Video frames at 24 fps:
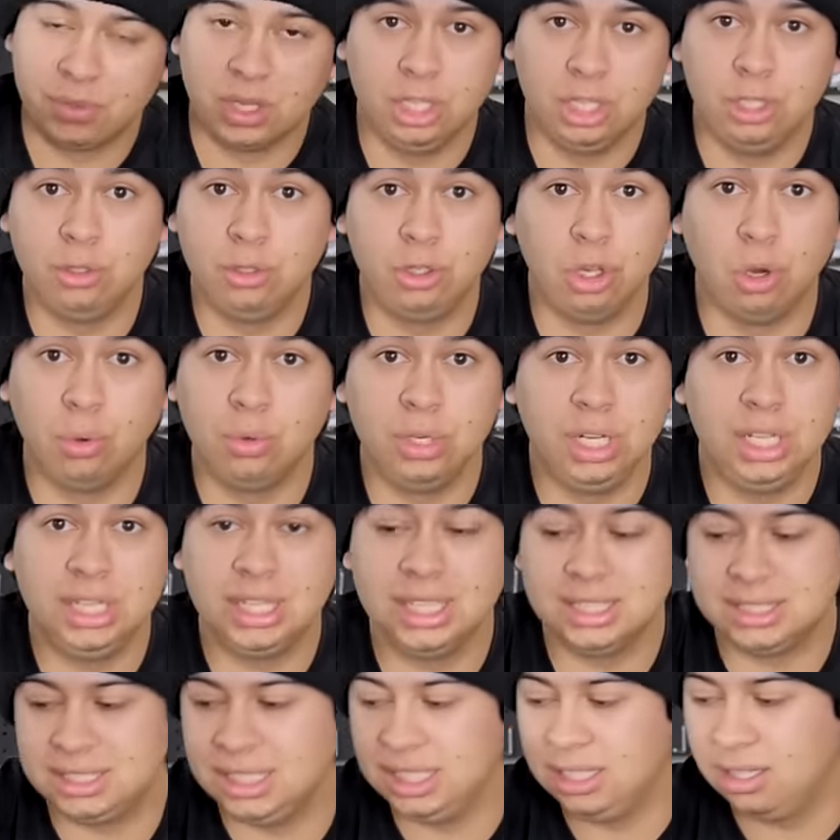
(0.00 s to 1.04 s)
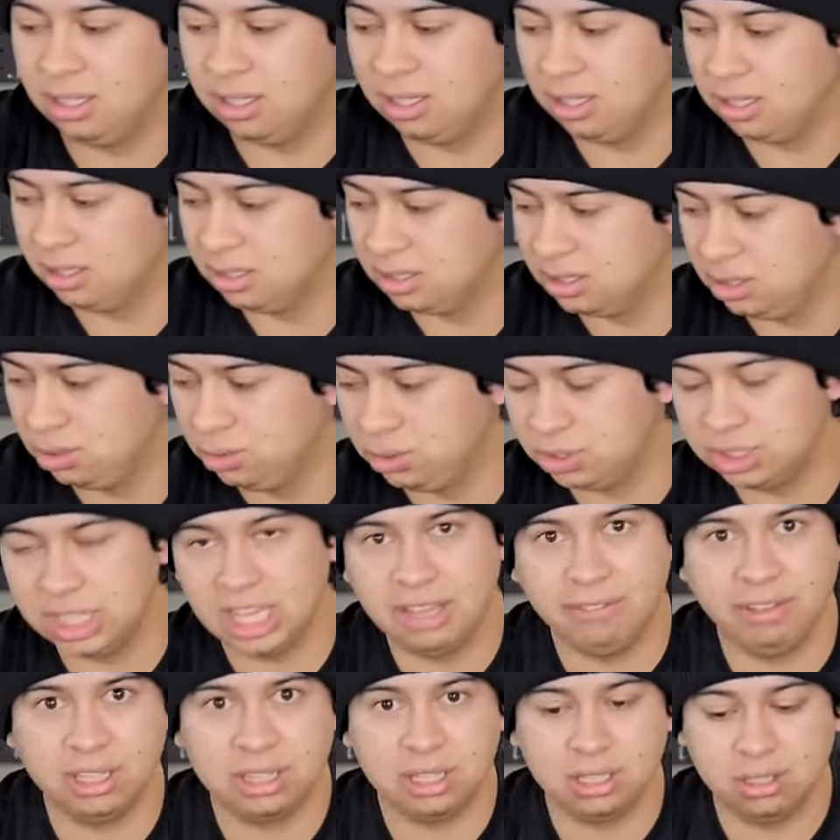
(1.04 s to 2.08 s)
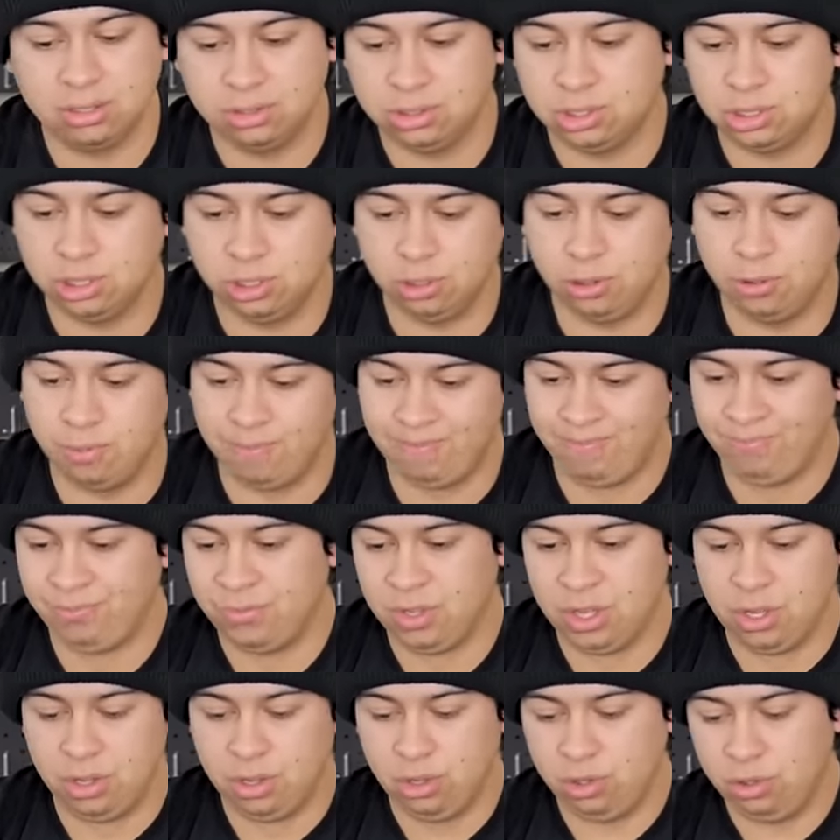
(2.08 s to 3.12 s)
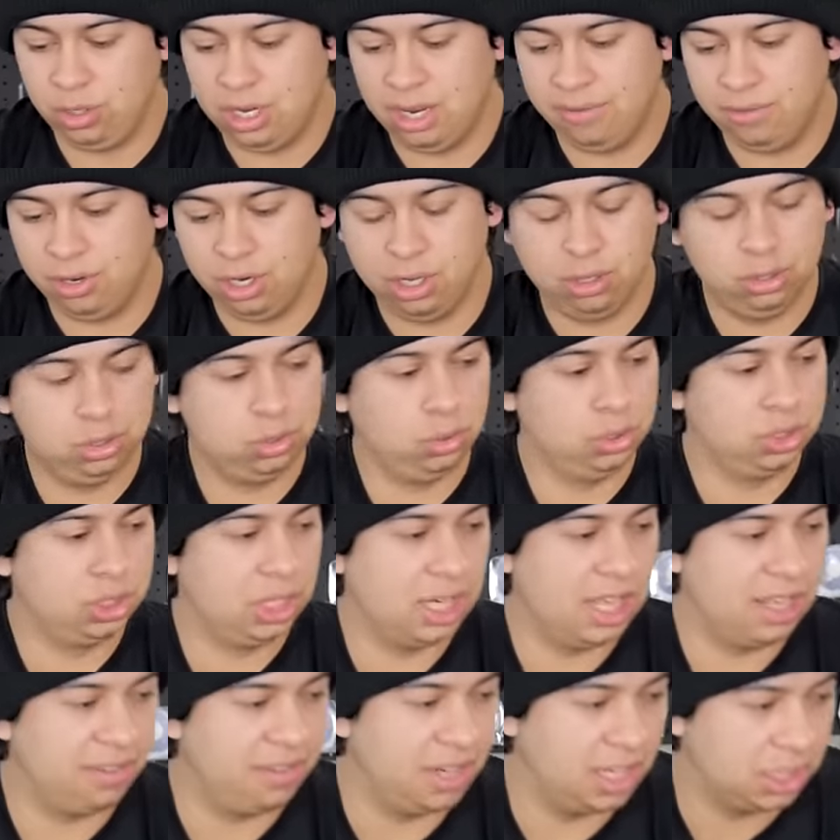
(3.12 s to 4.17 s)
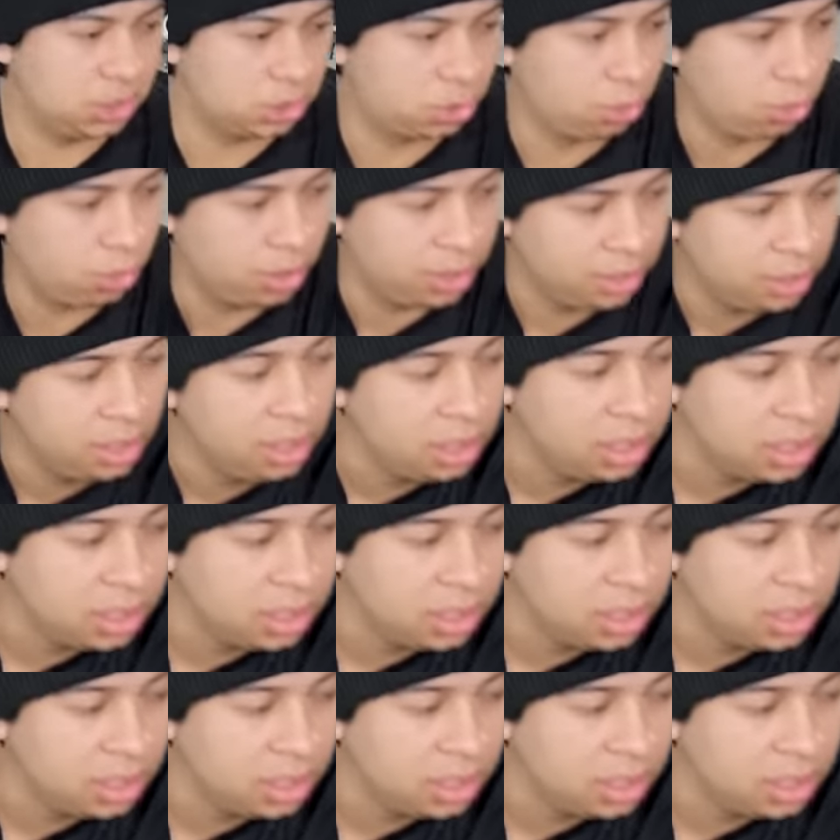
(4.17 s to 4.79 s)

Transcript: You don't need this either. You save it though, so you never know. It's always good to have an extra one.